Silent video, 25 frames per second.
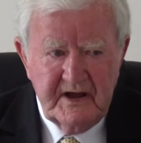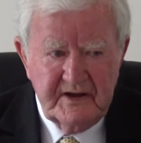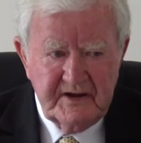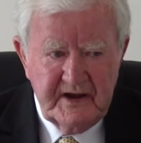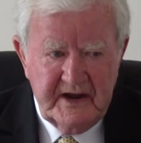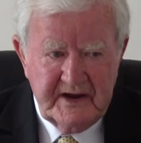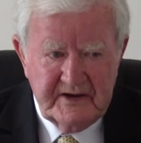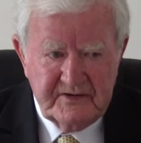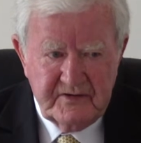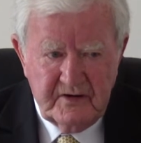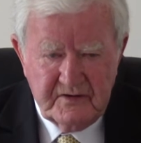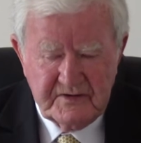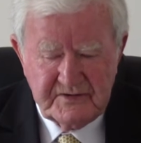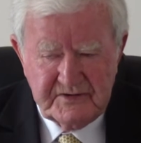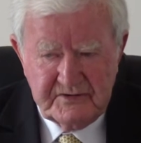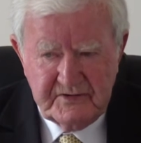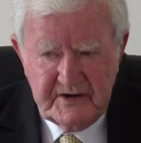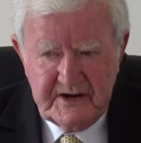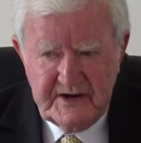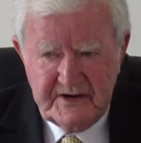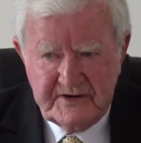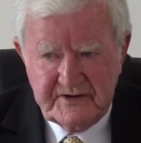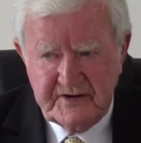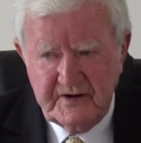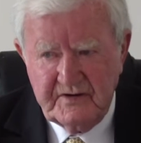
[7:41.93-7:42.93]
he took
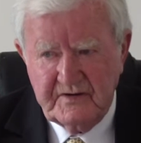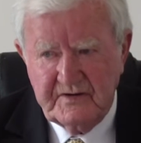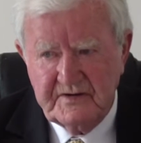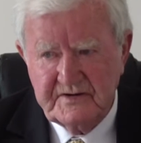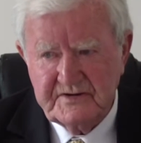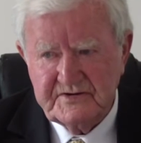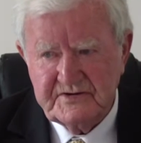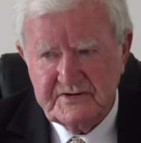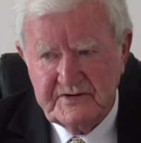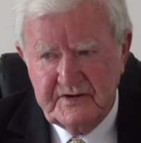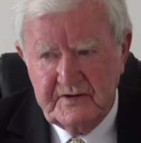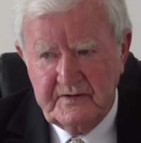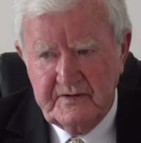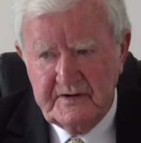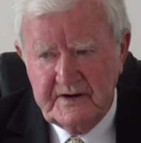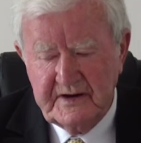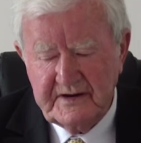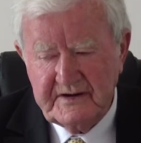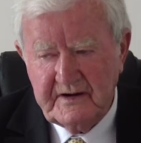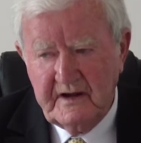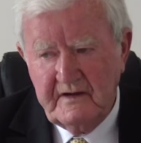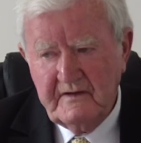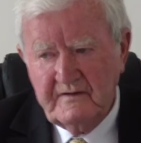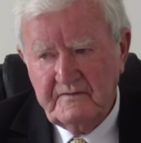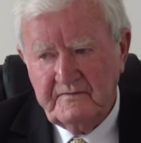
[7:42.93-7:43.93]
3 turns doing it,
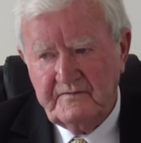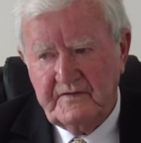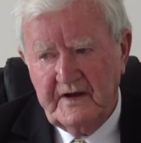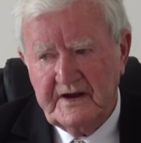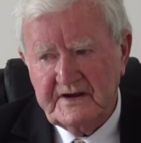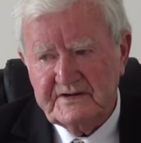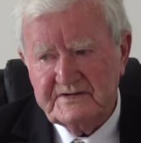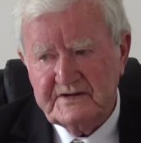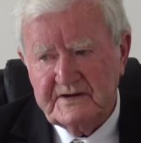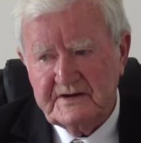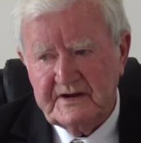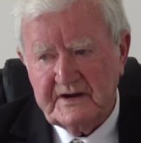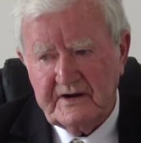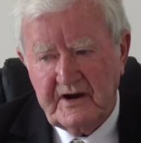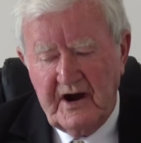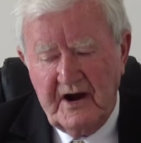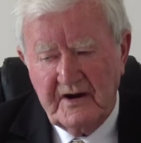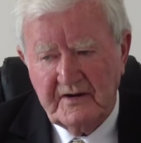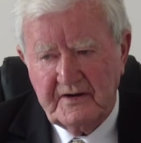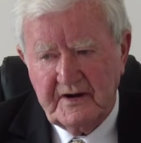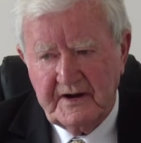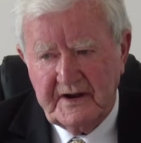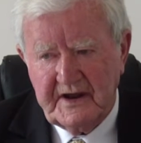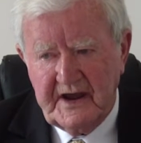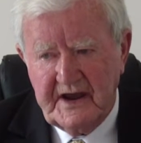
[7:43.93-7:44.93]
facing the
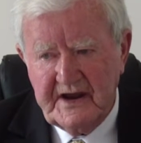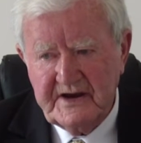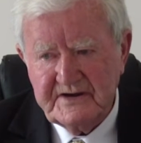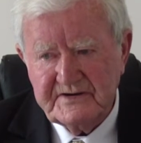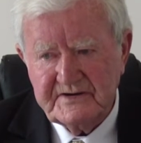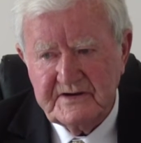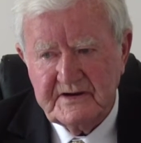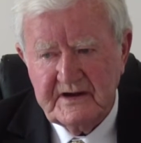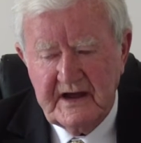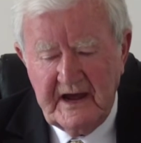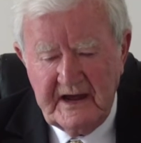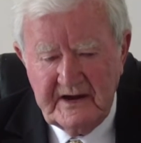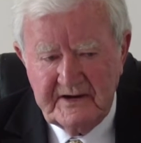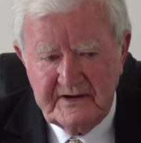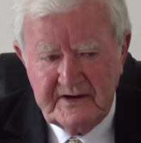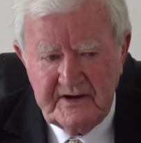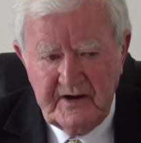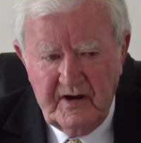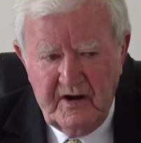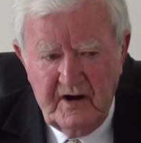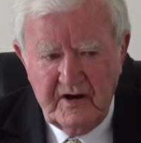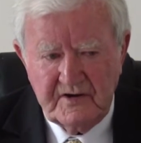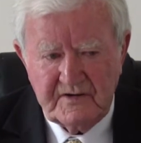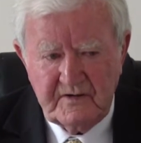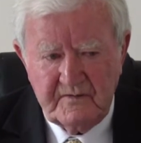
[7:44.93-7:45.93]
congregation and the
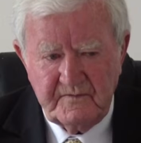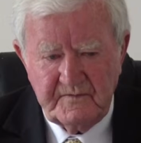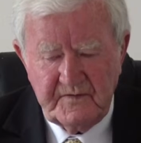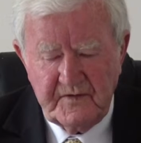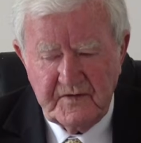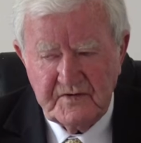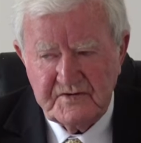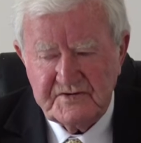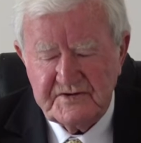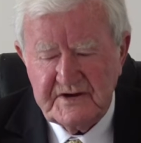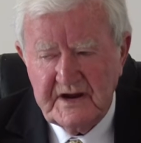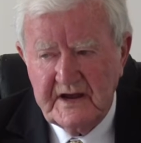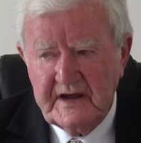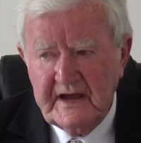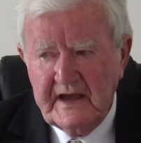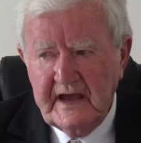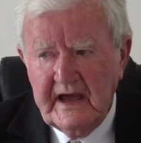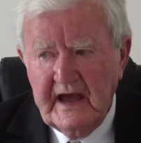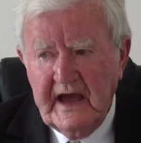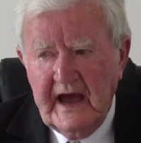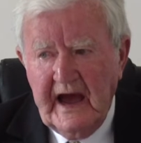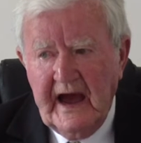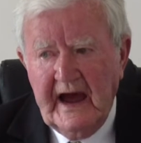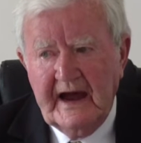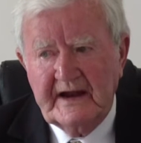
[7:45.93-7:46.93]
altar first,
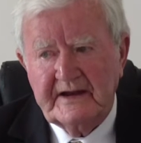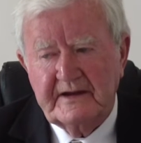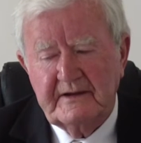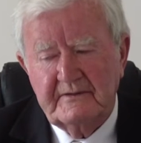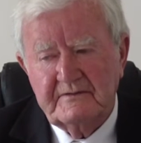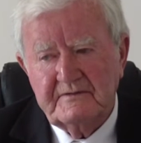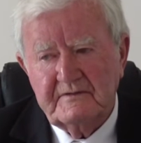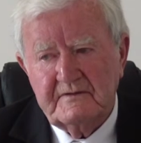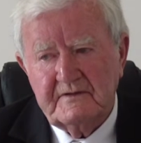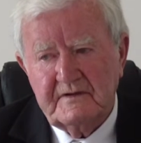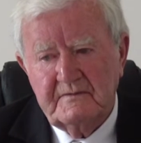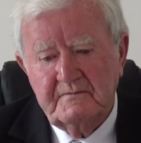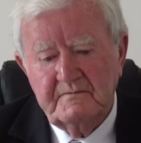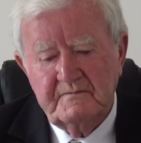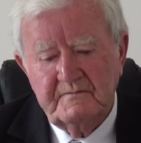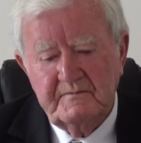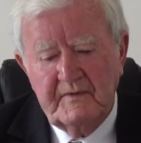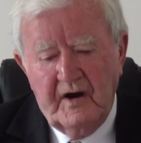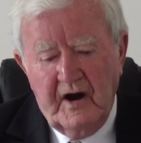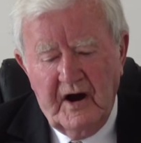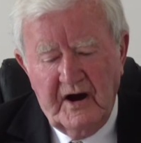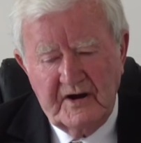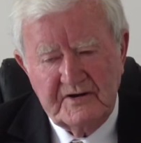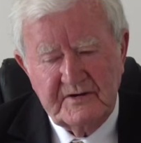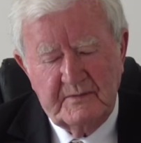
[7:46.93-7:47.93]
and the
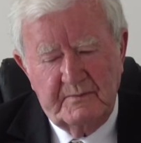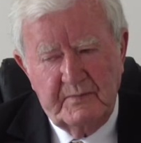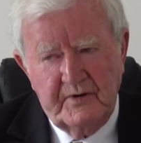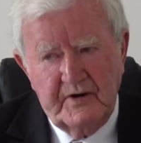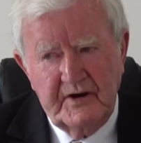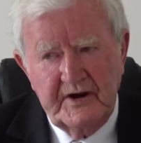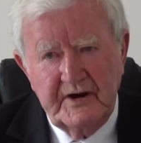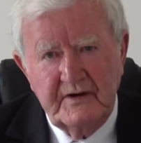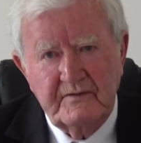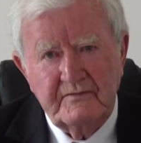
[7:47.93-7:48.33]
altar boy